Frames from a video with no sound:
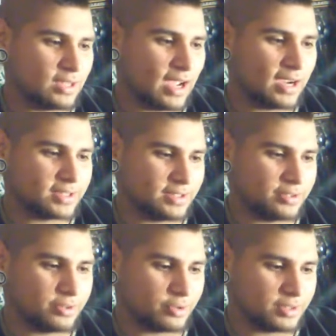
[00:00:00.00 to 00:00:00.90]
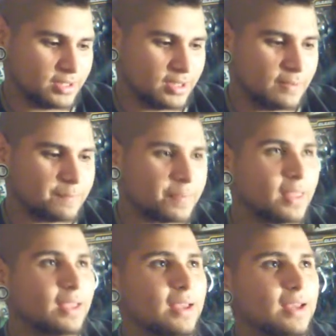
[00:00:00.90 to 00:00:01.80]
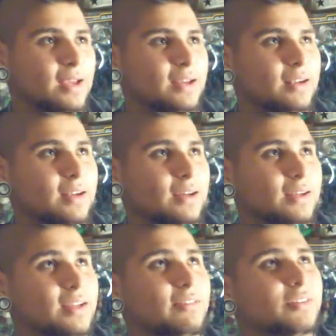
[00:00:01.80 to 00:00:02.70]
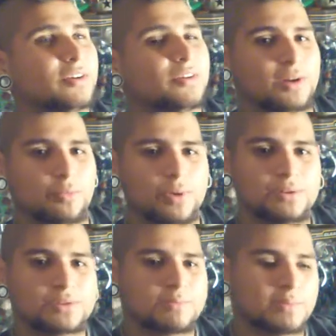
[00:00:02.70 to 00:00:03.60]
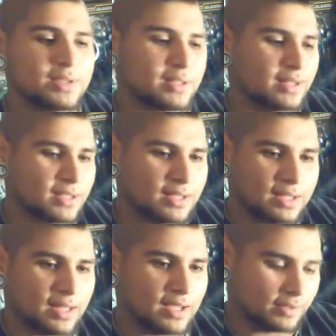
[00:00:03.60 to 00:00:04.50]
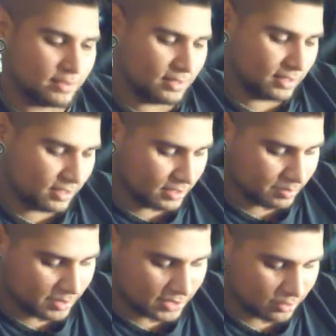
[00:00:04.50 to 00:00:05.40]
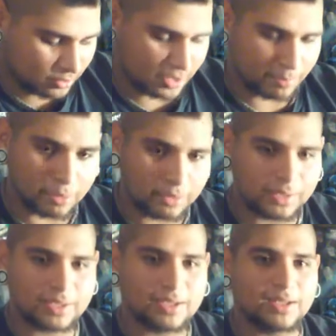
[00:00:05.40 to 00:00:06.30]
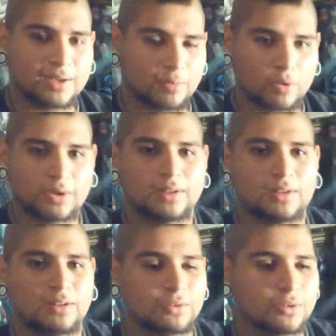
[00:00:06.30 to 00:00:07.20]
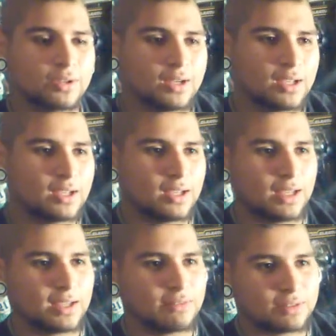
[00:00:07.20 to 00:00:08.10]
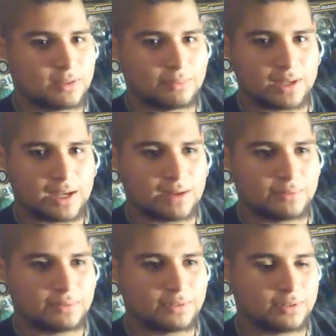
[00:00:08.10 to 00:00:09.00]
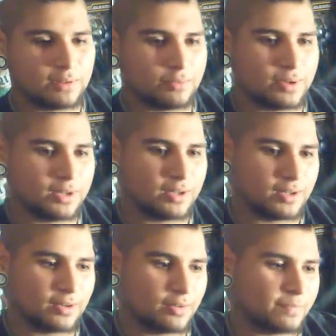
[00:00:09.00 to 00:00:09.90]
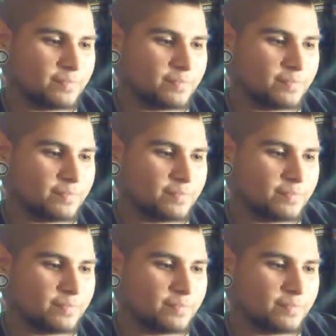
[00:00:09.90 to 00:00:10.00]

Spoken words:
action towards it, and like even though it wiggles a bit, like especially when you're pulling in and working the lure, and even sometimes when you're